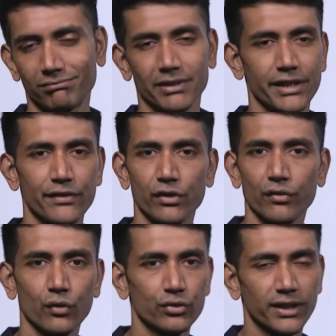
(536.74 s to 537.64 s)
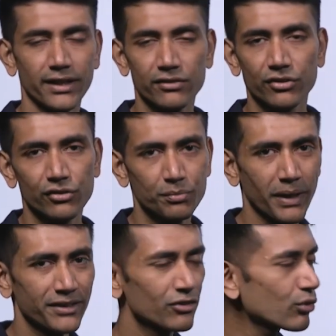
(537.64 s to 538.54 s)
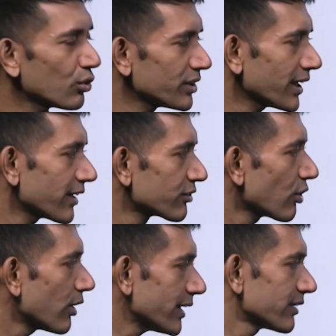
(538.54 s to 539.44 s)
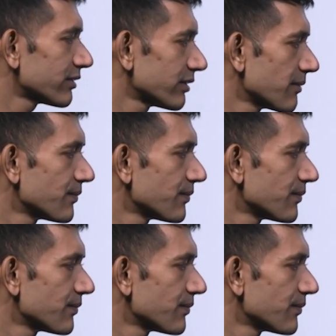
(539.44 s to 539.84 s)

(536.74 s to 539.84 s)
Derivative of cosec x is minus cosec x cot x.